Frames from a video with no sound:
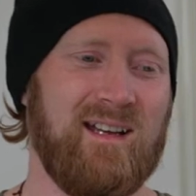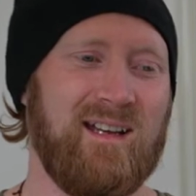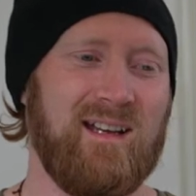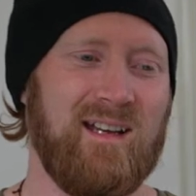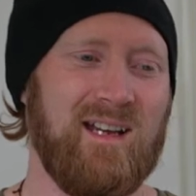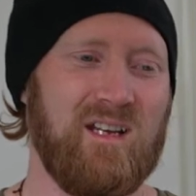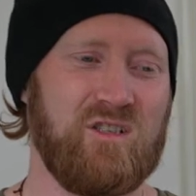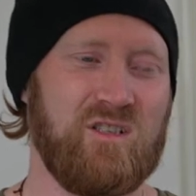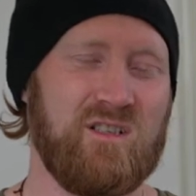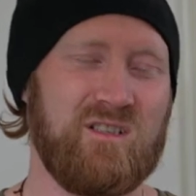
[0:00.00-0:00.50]

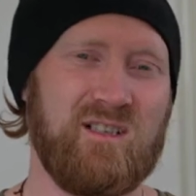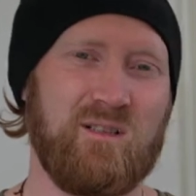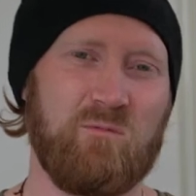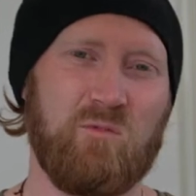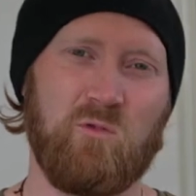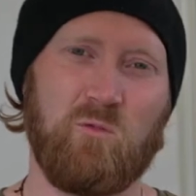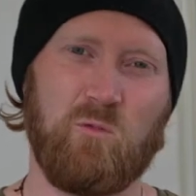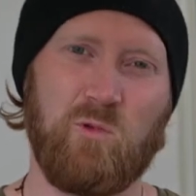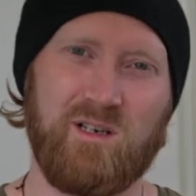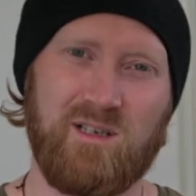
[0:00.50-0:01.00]
And she said,
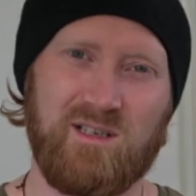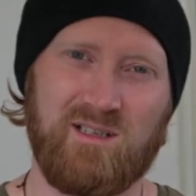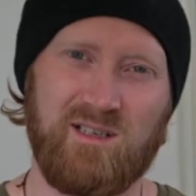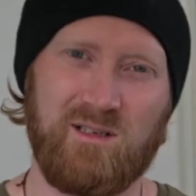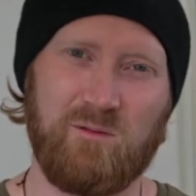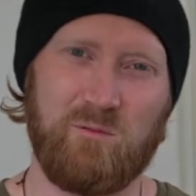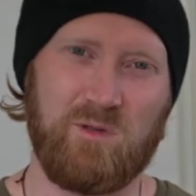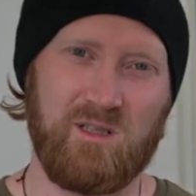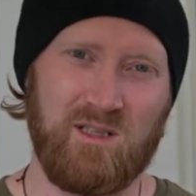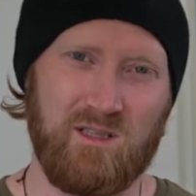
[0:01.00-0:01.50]
"Well, what is
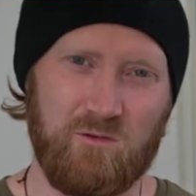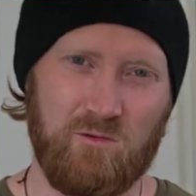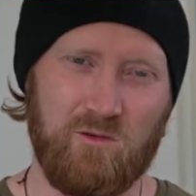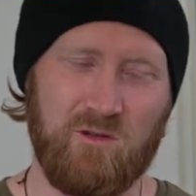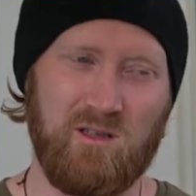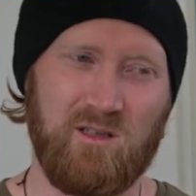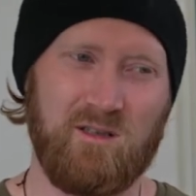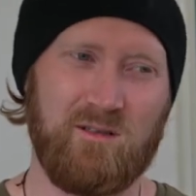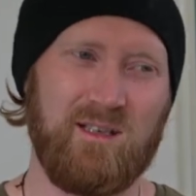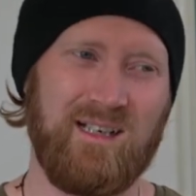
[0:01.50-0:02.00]
it? What do you
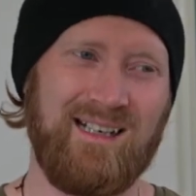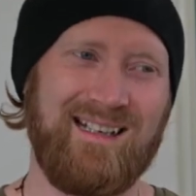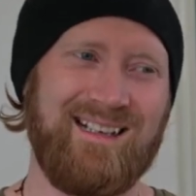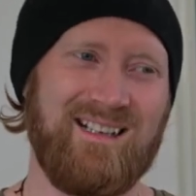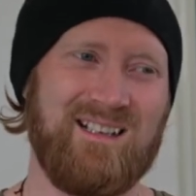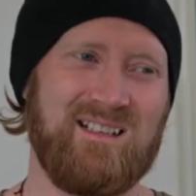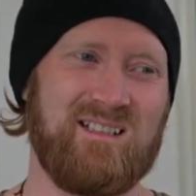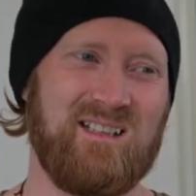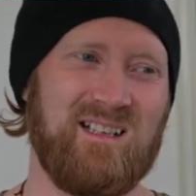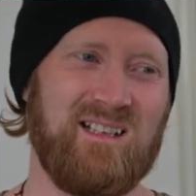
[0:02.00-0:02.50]
call it?"
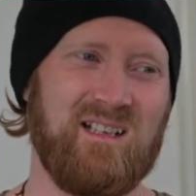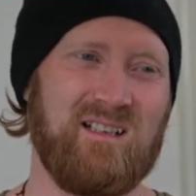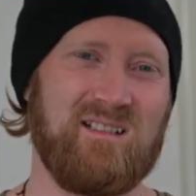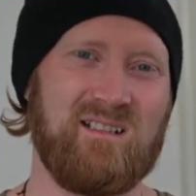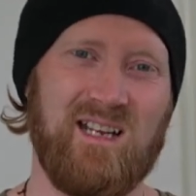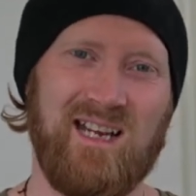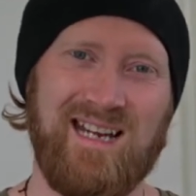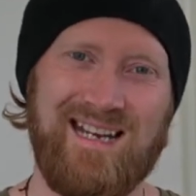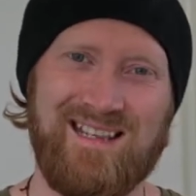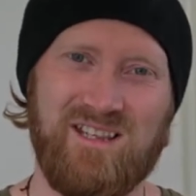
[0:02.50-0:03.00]
And I said, "It's
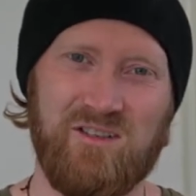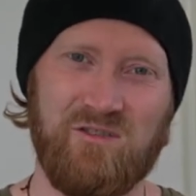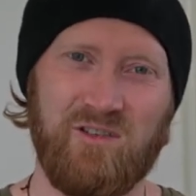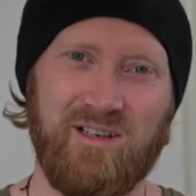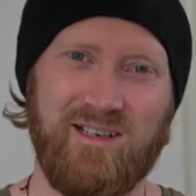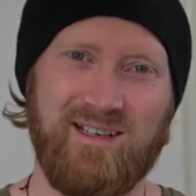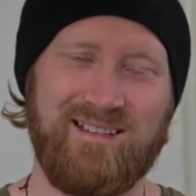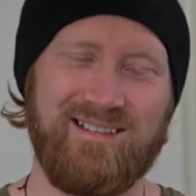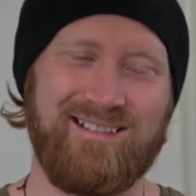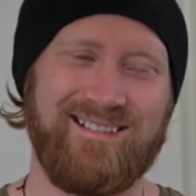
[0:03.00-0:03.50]

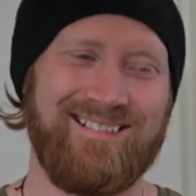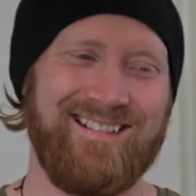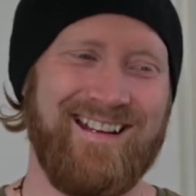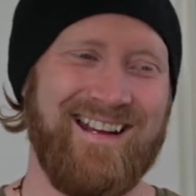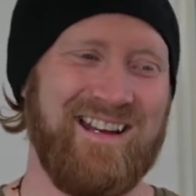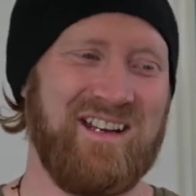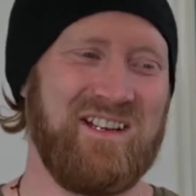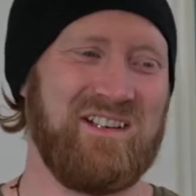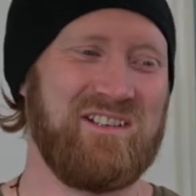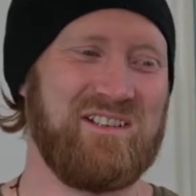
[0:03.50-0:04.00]
heathenry."
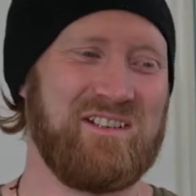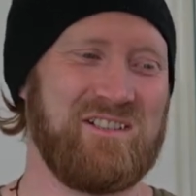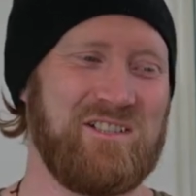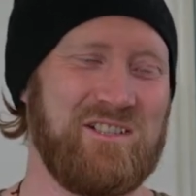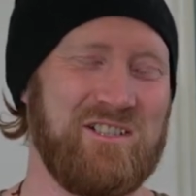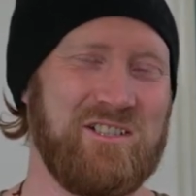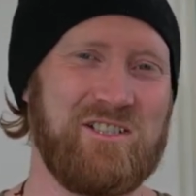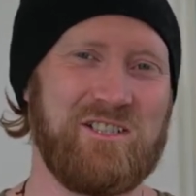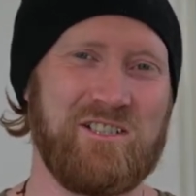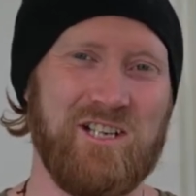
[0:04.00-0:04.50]
And
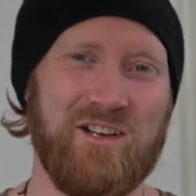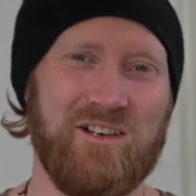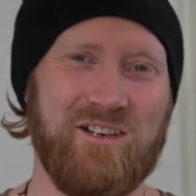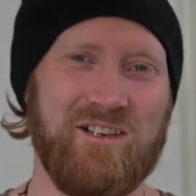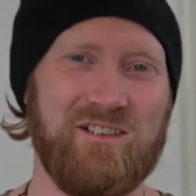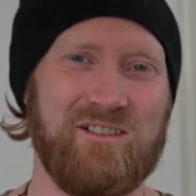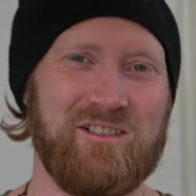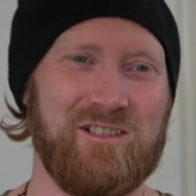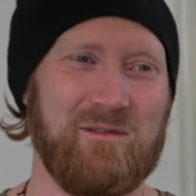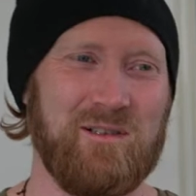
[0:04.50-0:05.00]
she
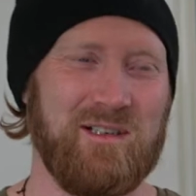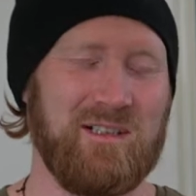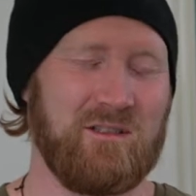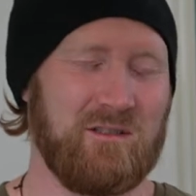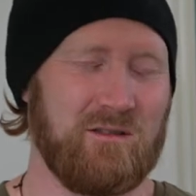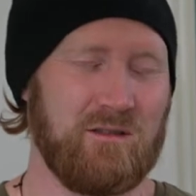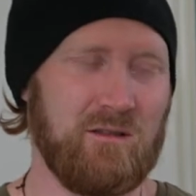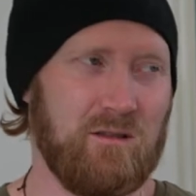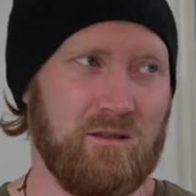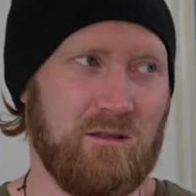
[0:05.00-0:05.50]
shuddered. She went,
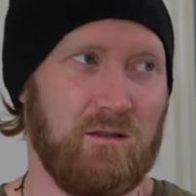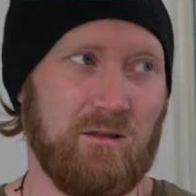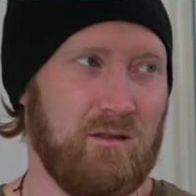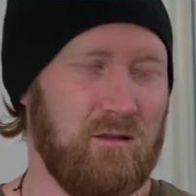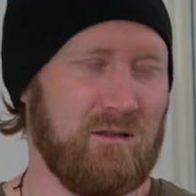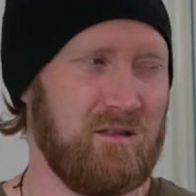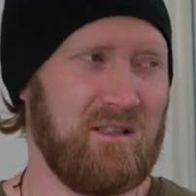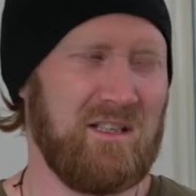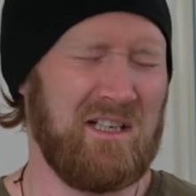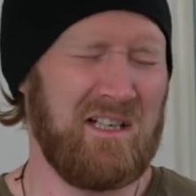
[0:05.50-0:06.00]
"Oh,
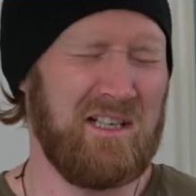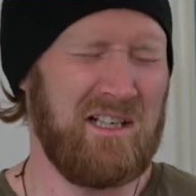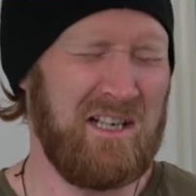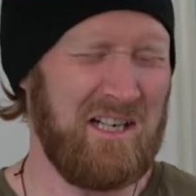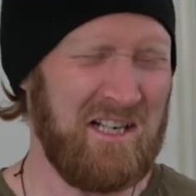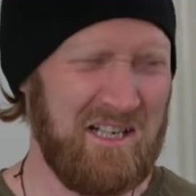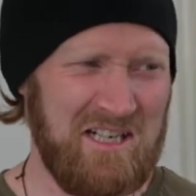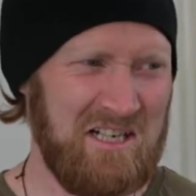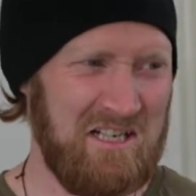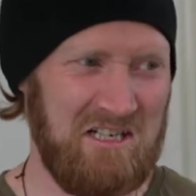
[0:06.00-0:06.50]

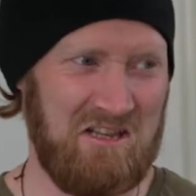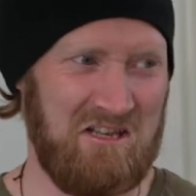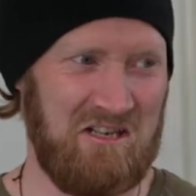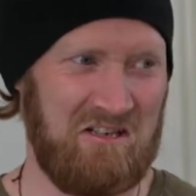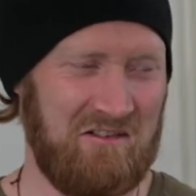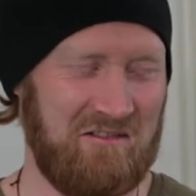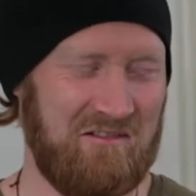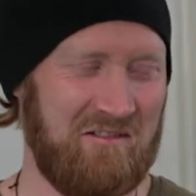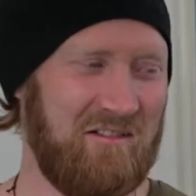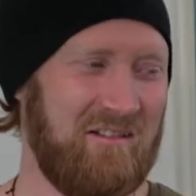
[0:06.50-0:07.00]

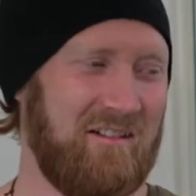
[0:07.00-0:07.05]
heathen."